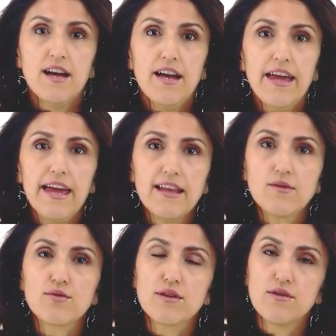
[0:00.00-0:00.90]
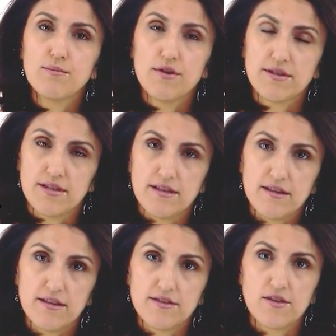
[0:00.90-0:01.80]
And qutlug bo'lsin.
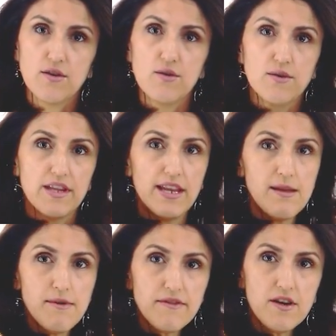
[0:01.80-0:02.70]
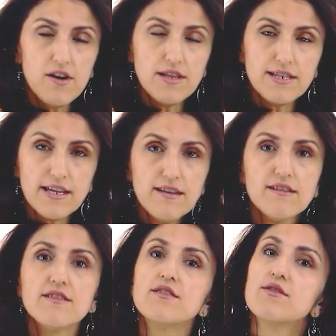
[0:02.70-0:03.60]
So the name of the holiday,
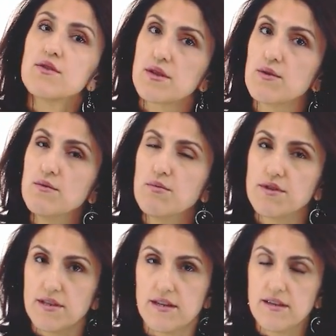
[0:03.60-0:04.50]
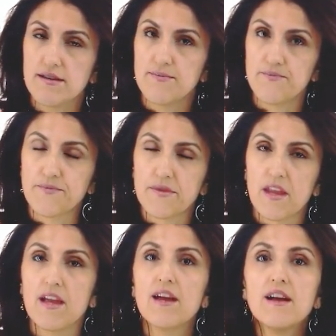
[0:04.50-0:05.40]
qutlug bo'lsin.
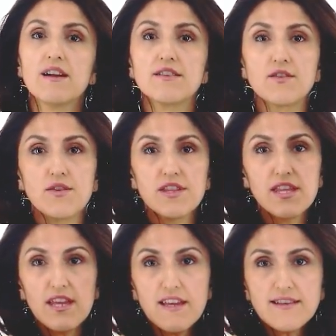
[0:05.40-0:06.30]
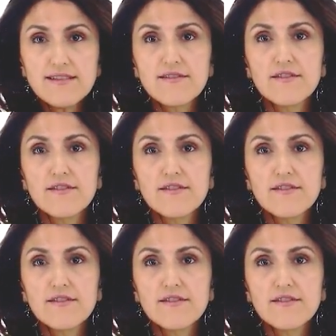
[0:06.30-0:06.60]
So these